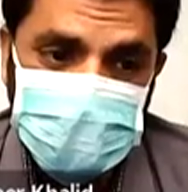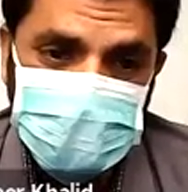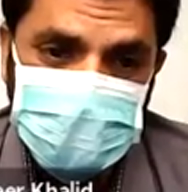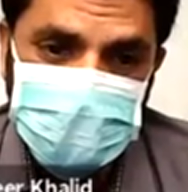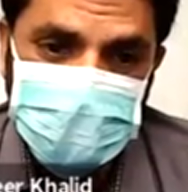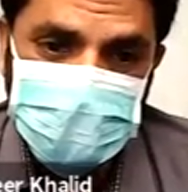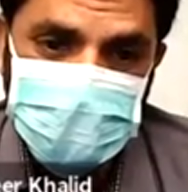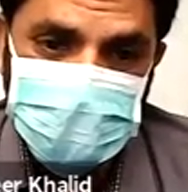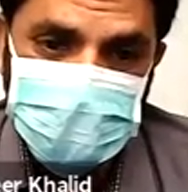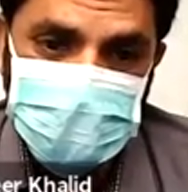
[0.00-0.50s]

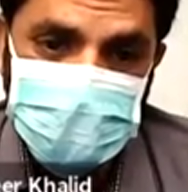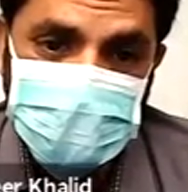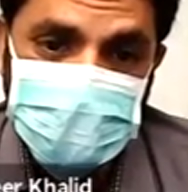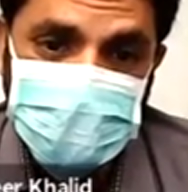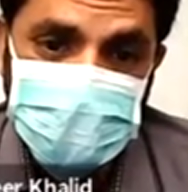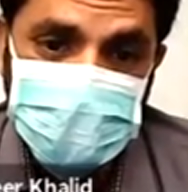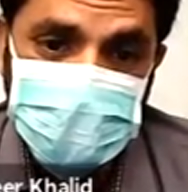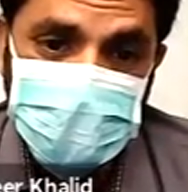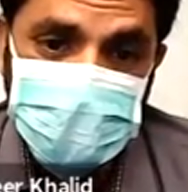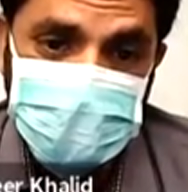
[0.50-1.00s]
It depends
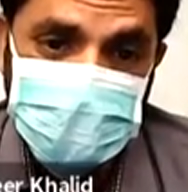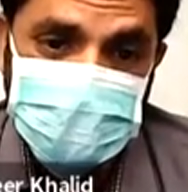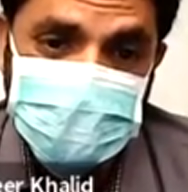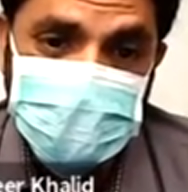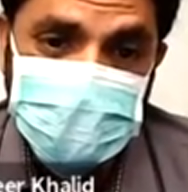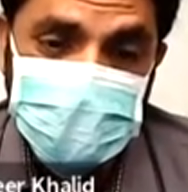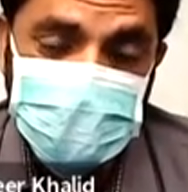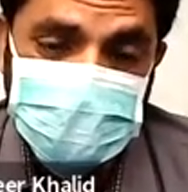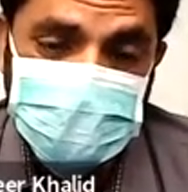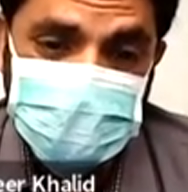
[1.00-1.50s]
on the
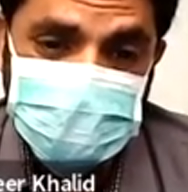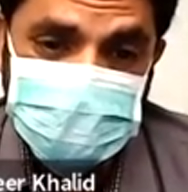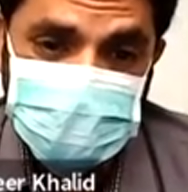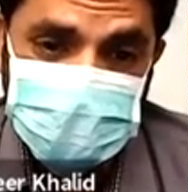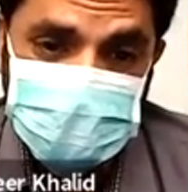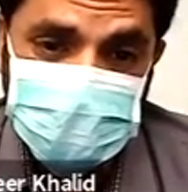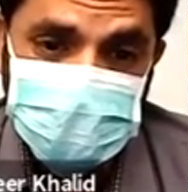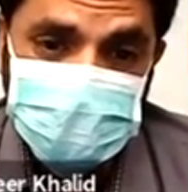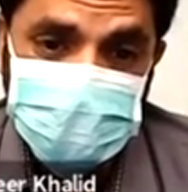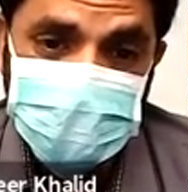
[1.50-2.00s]
BCLC
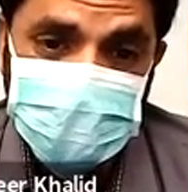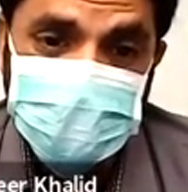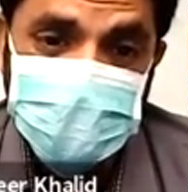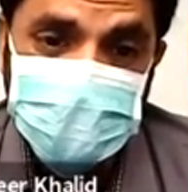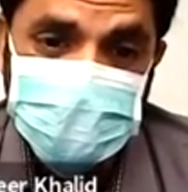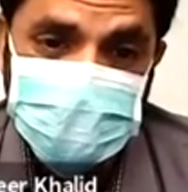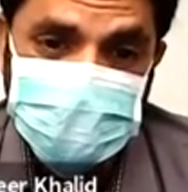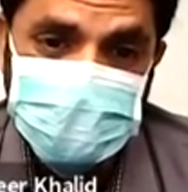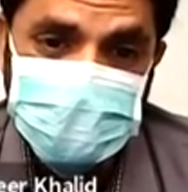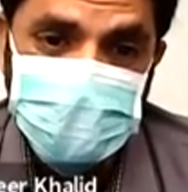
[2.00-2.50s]
staging.
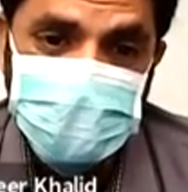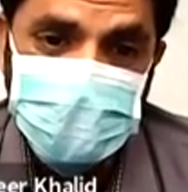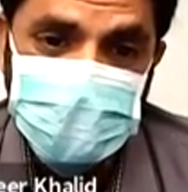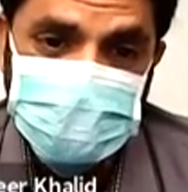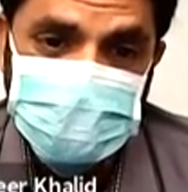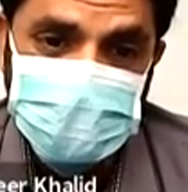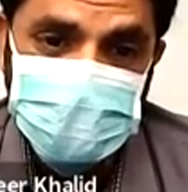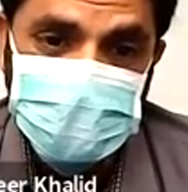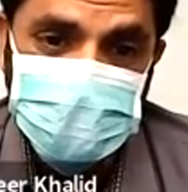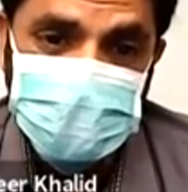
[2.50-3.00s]
BCLC is the
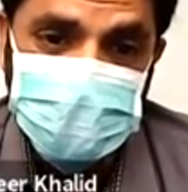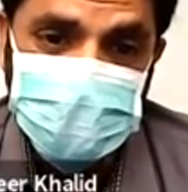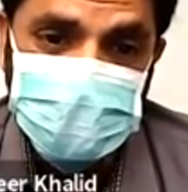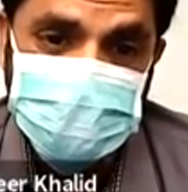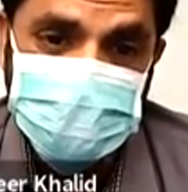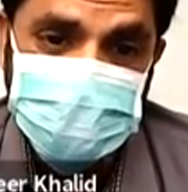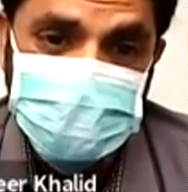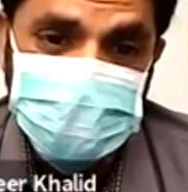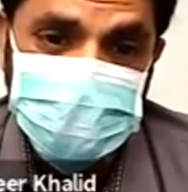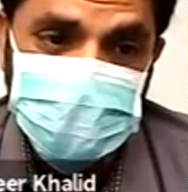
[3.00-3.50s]
Barcelona
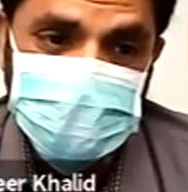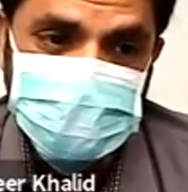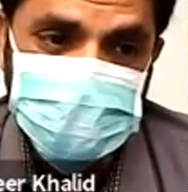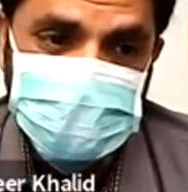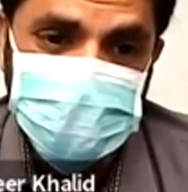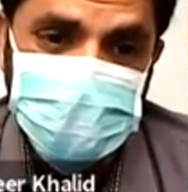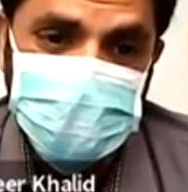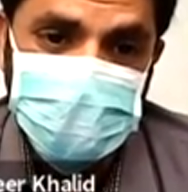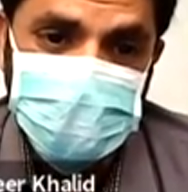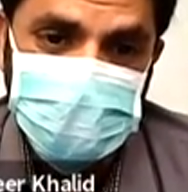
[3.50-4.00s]

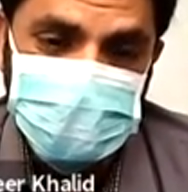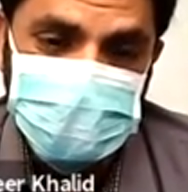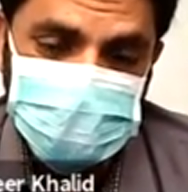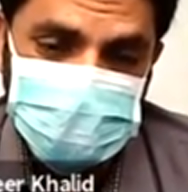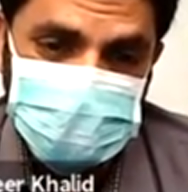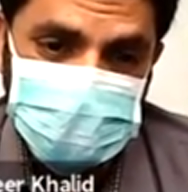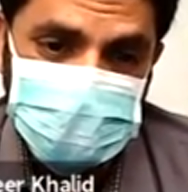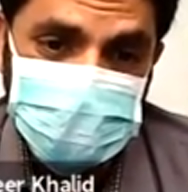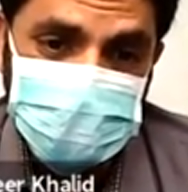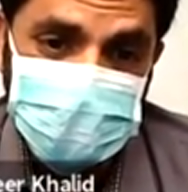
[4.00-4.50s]
classification of the
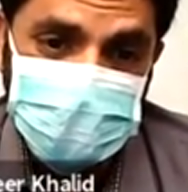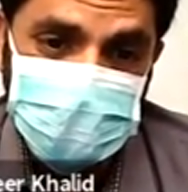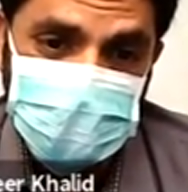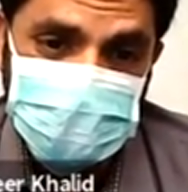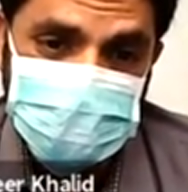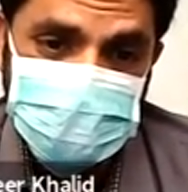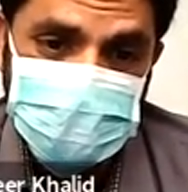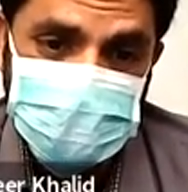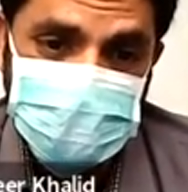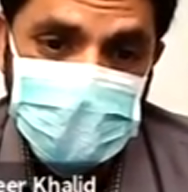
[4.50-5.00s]
liver
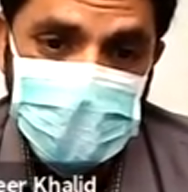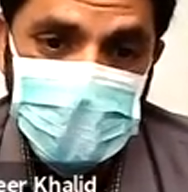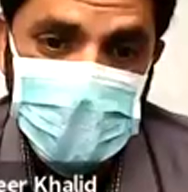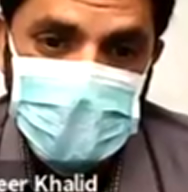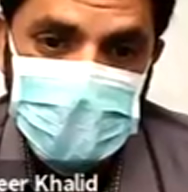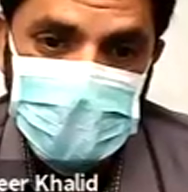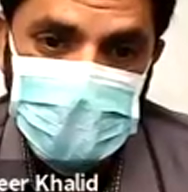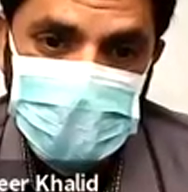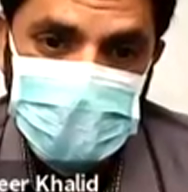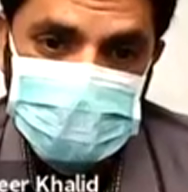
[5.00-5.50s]
cancer.
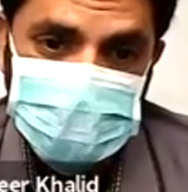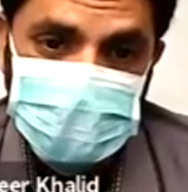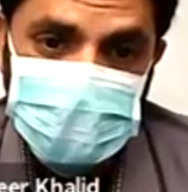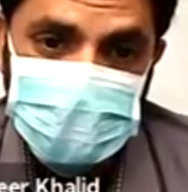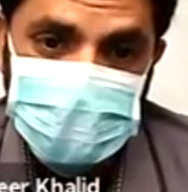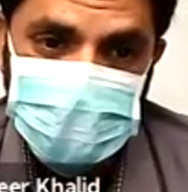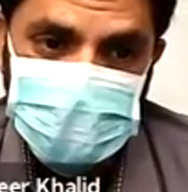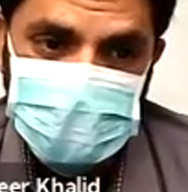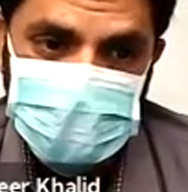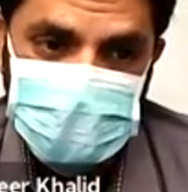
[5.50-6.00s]
On
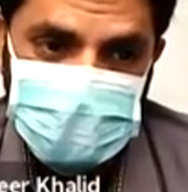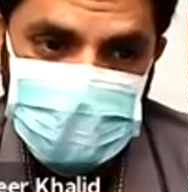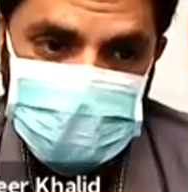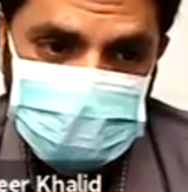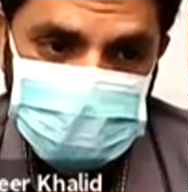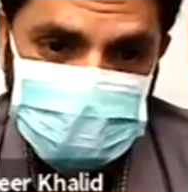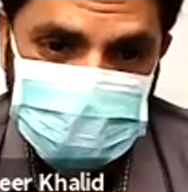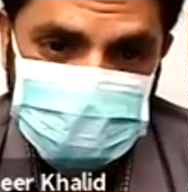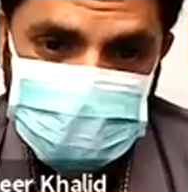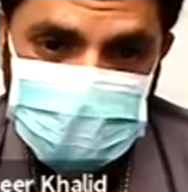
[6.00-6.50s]
the
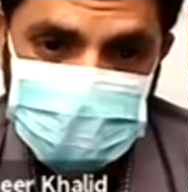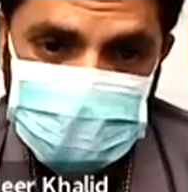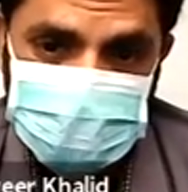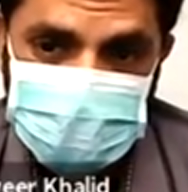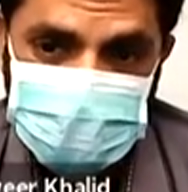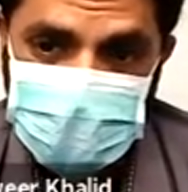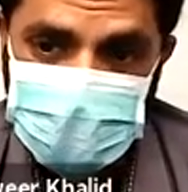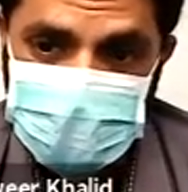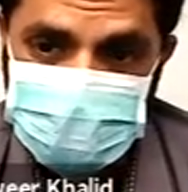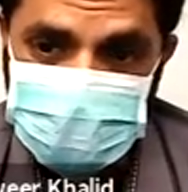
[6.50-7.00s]
early stage, we
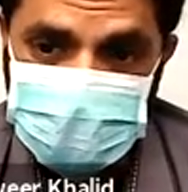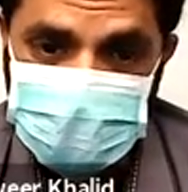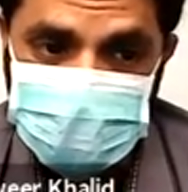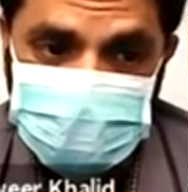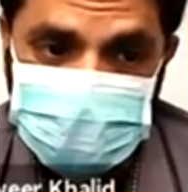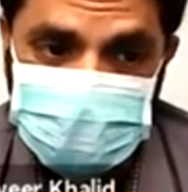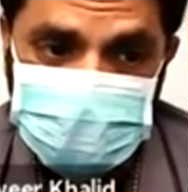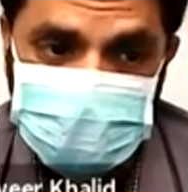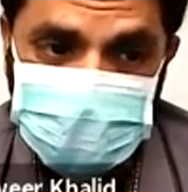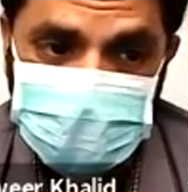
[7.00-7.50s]
have the
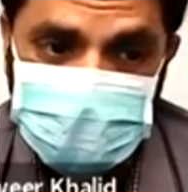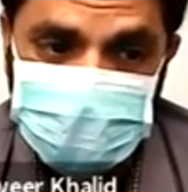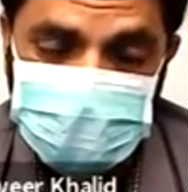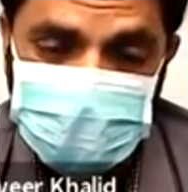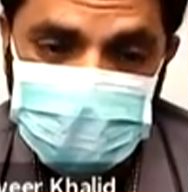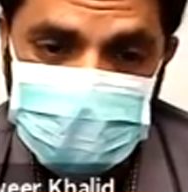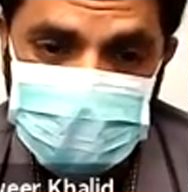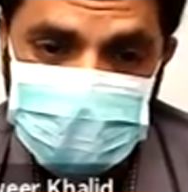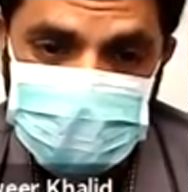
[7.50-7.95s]
different treatment.